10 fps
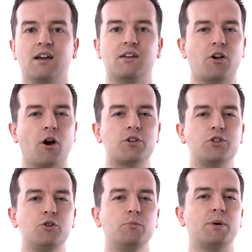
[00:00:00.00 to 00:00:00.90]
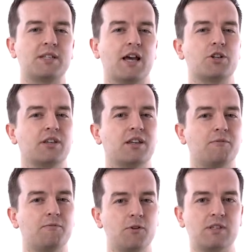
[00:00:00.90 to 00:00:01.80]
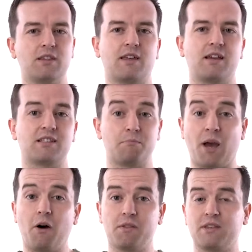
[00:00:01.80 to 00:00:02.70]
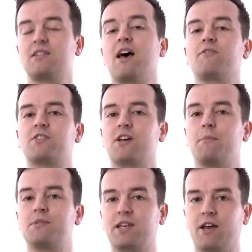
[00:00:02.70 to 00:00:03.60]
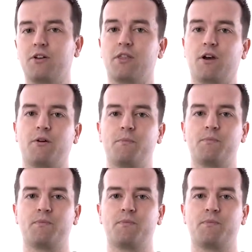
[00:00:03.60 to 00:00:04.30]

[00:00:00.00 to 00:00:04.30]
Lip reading: There are two potentially confusing things about this f-stop scale though.